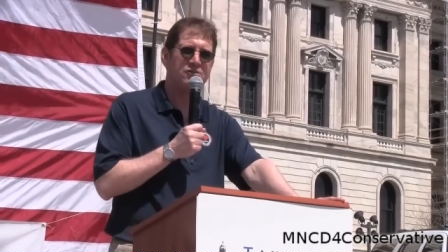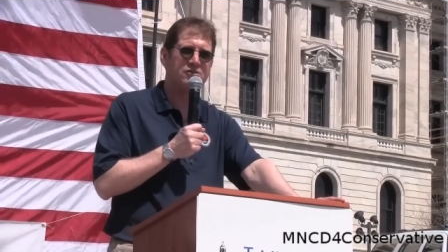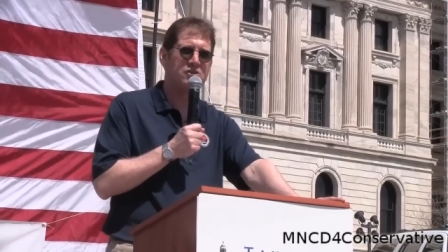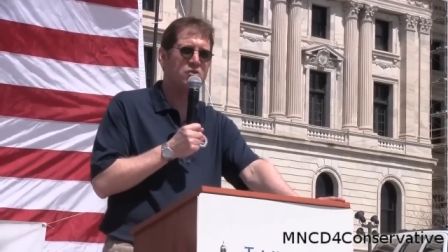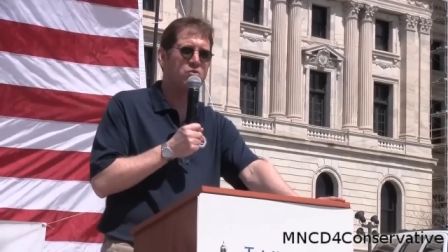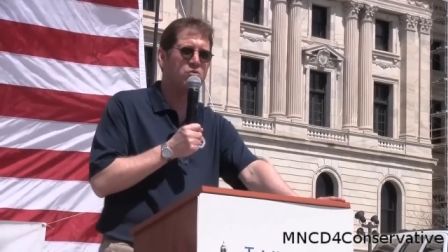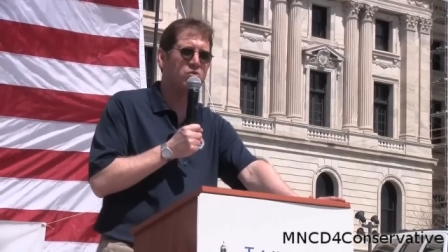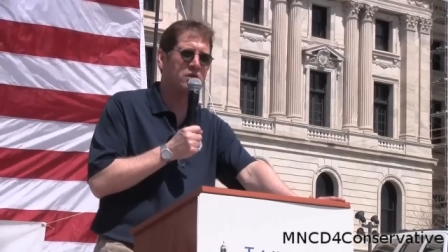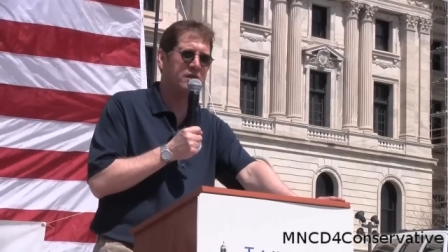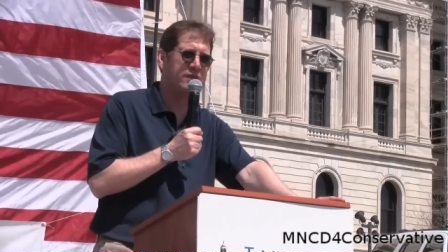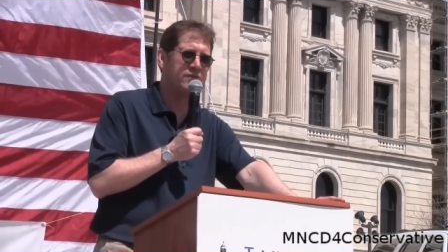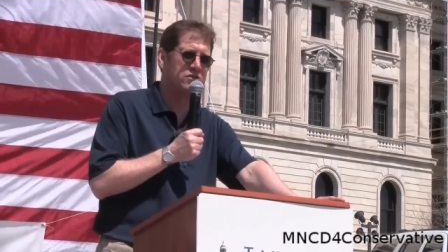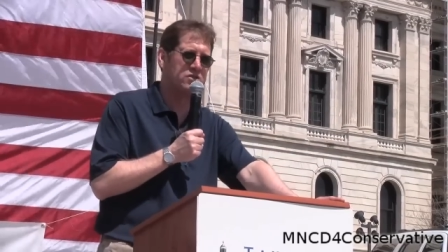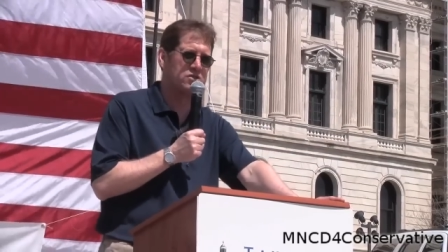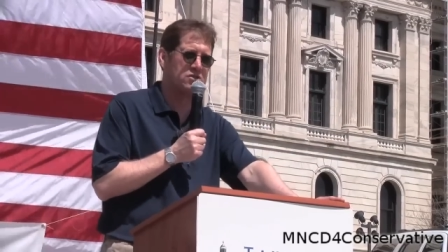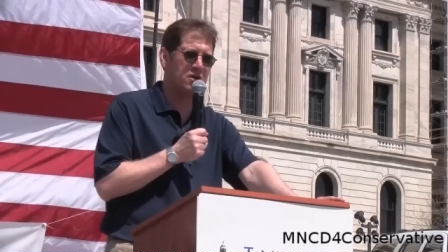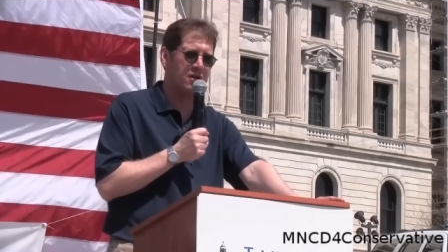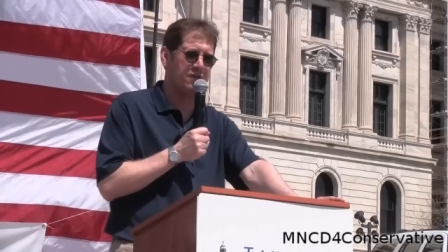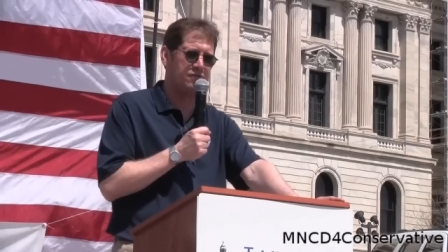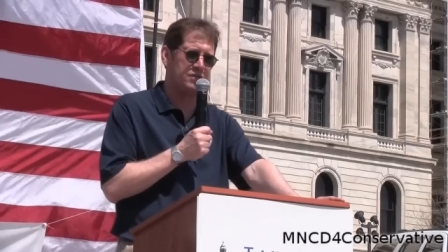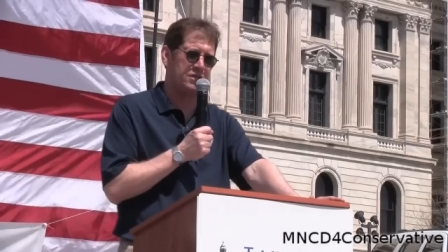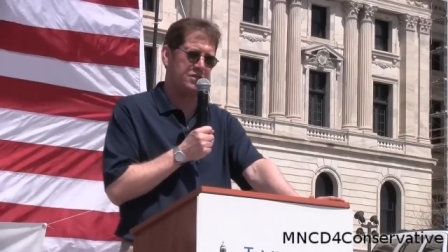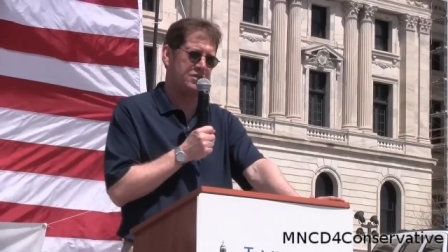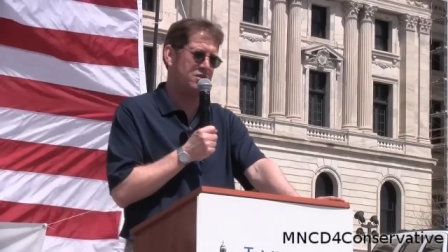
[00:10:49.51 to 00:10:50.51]
You wouldn't even
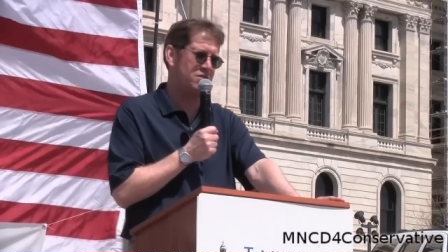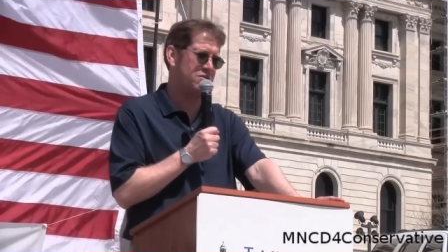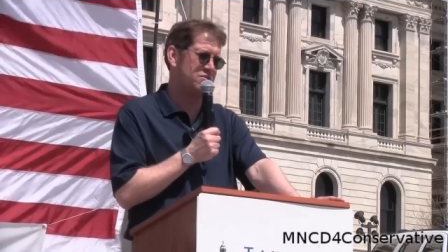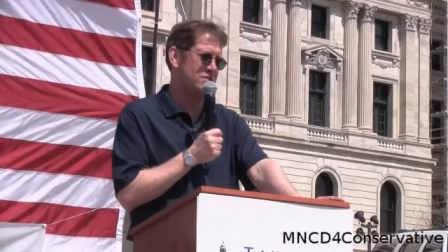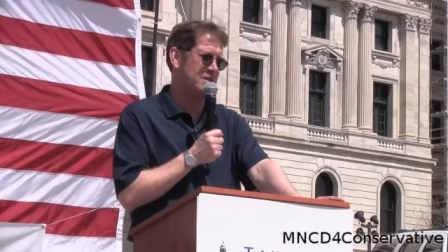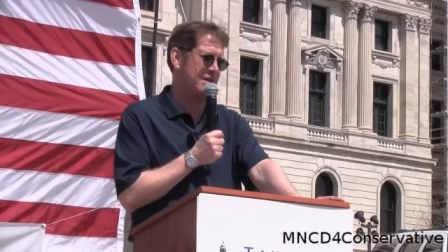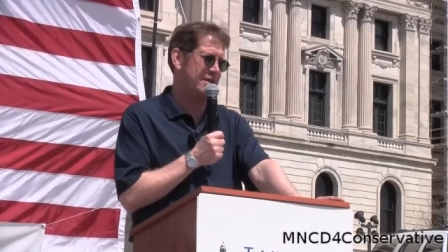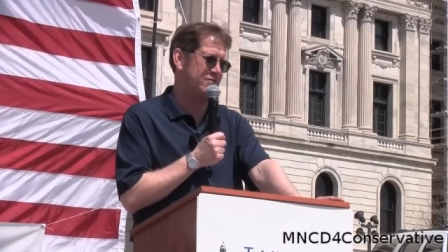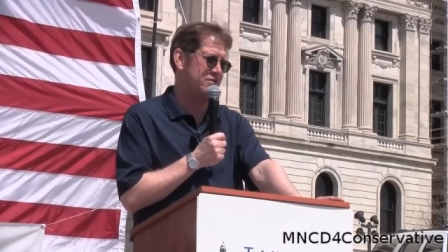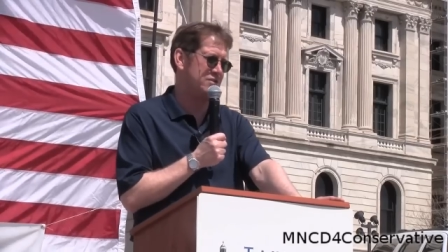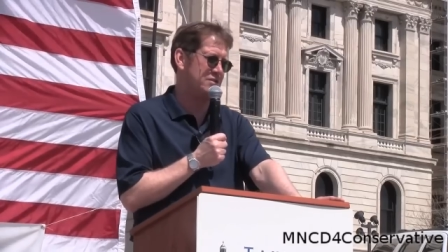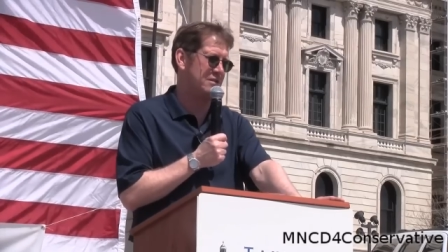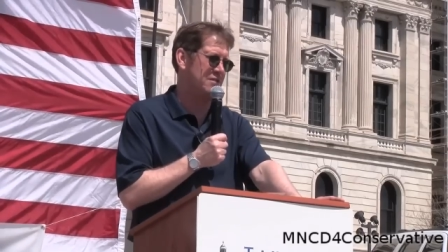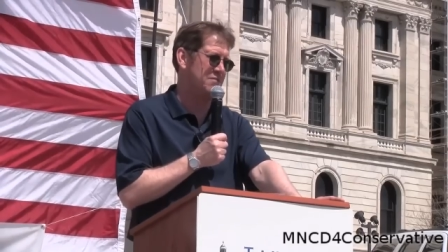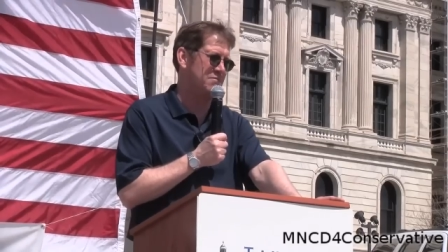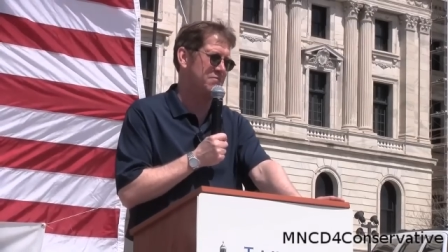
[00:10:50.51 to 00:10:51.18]
solve this year's deficit.